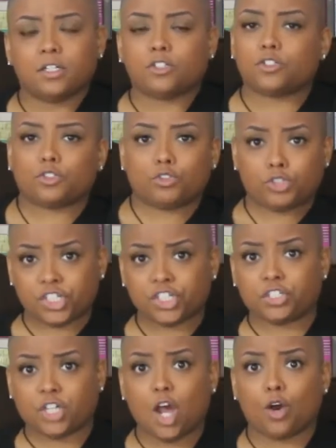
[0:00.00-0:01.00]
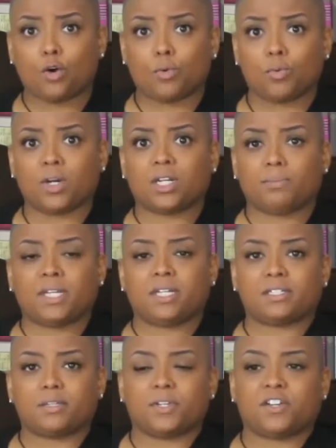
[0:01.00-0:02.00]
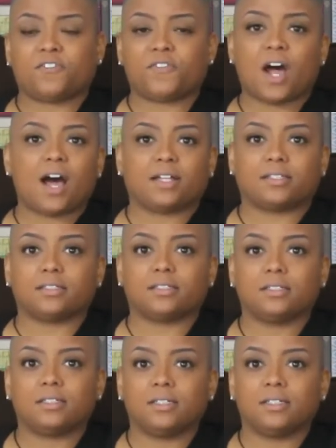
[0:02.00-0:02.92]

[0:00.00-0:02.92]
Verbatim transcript: So you should know what it means to be a father.